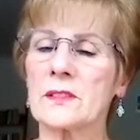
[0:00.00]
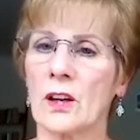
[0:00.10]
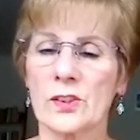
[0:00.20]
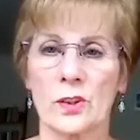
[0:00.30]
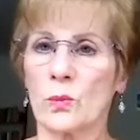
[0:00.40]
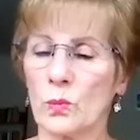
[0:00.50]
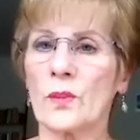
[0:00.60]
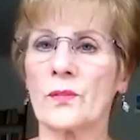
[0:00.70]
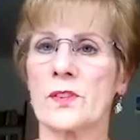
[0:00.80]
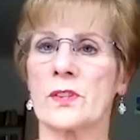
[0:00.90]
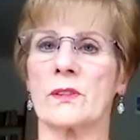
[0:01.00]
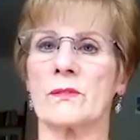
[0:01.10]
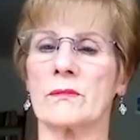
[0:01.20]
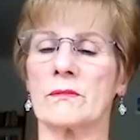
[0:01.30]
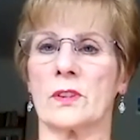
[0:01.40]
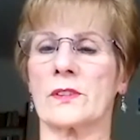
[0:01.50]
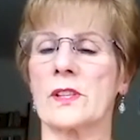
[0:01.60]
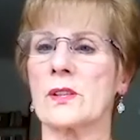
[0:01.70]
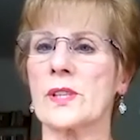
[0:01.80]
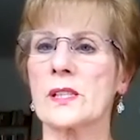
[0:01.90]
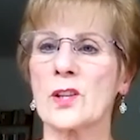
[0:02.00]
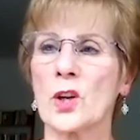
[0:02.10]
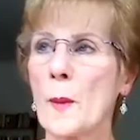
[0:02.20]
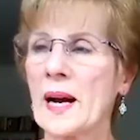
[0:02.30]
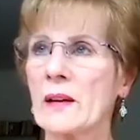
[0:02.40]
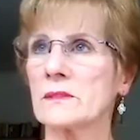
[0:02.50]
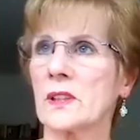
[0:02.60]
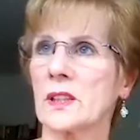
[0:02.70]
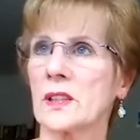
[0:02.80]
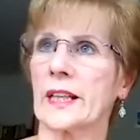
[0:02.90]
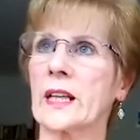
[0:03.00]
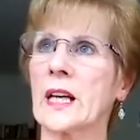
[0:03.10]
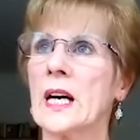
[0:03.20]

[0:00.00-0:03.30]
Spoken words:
or don't want to run. So it's not about running.